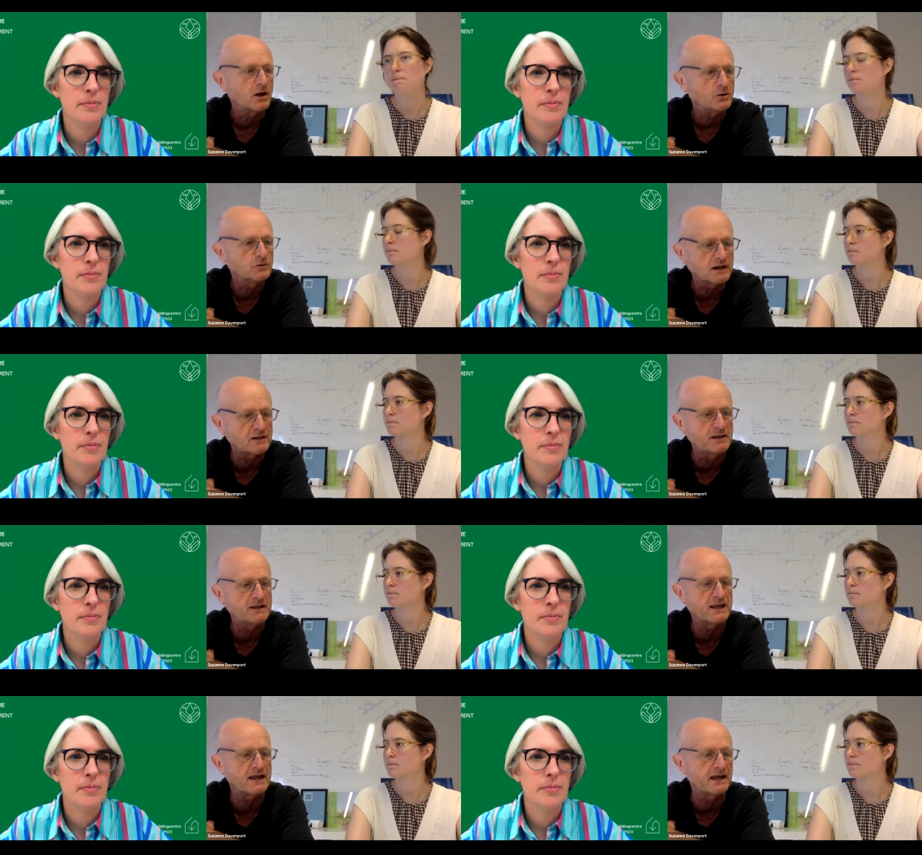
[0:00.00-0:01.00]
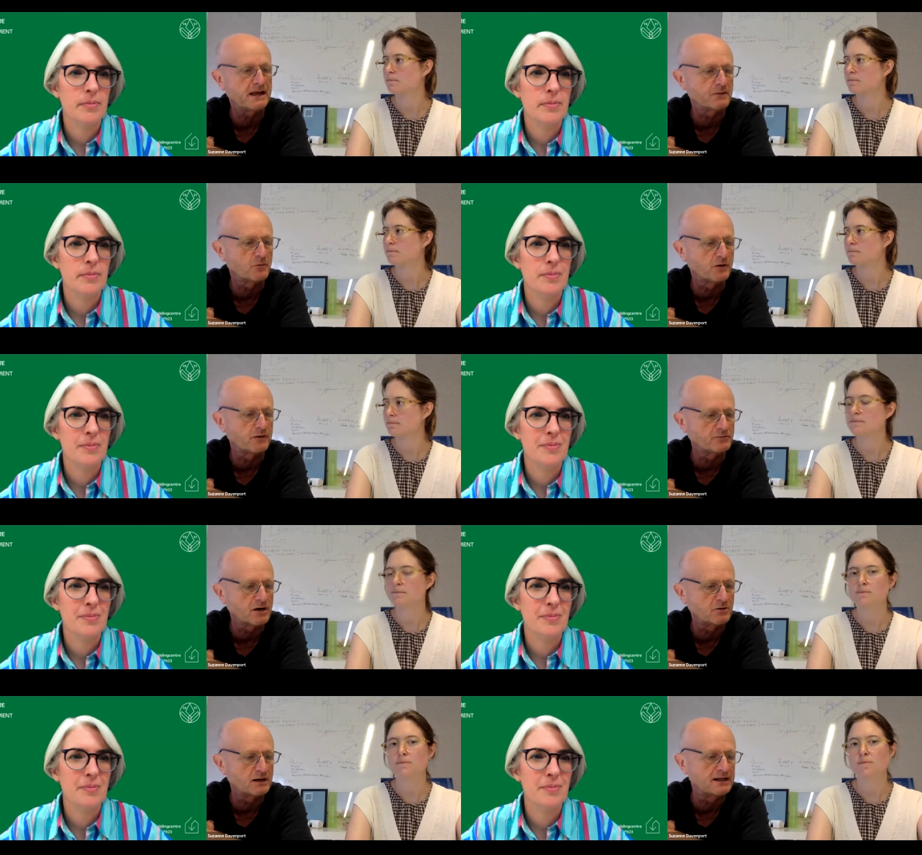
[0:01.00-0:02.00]
Speaker 1: who's going to be there, what their
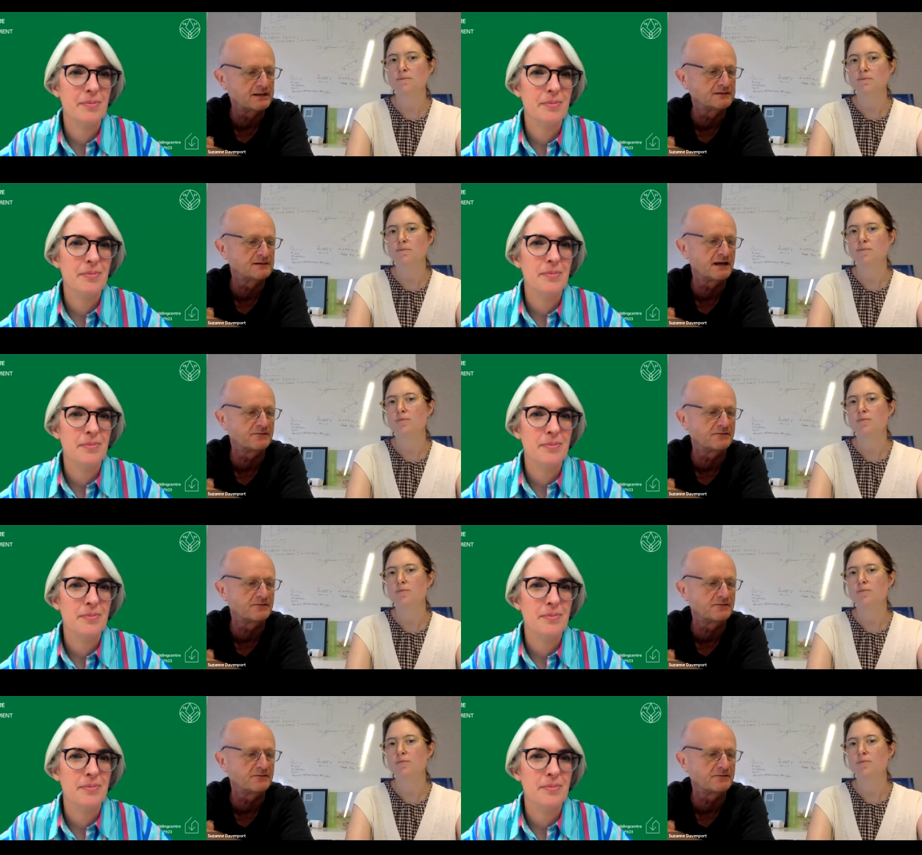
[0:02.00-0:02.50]
role is.